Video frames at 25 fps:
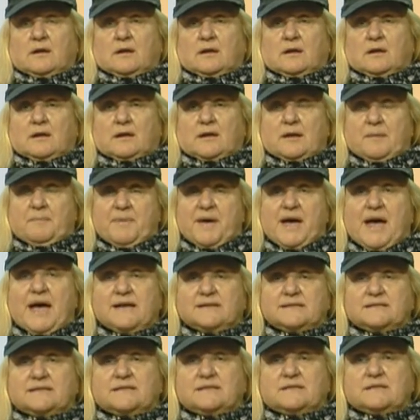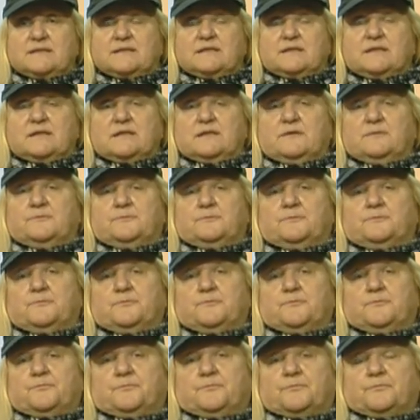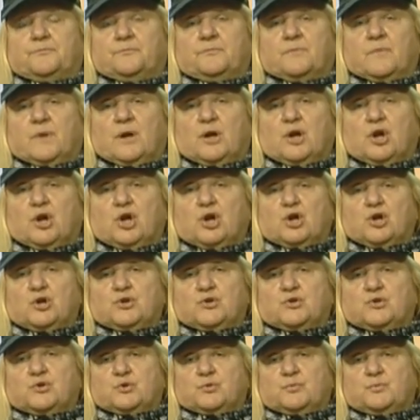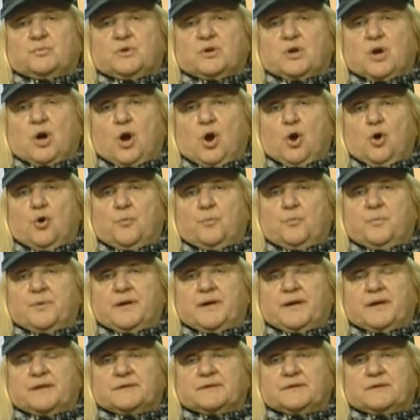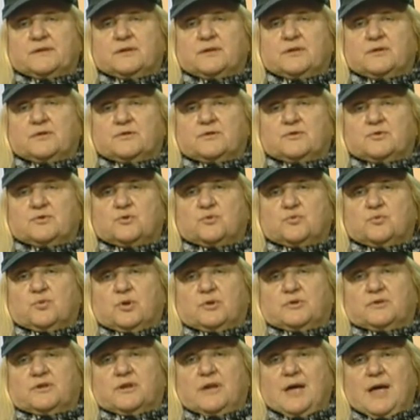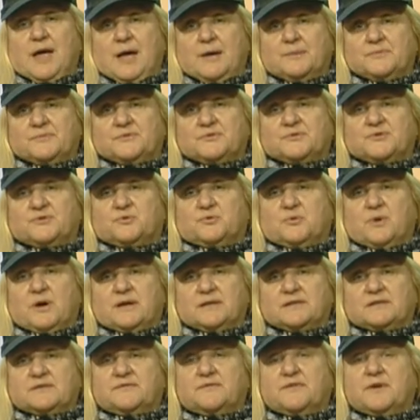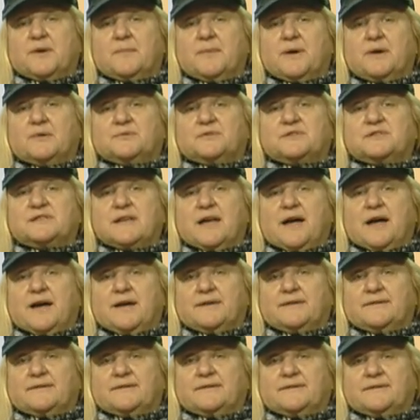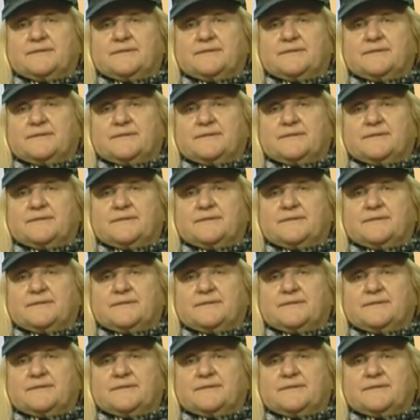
capacity to be open to what comes to us from outside.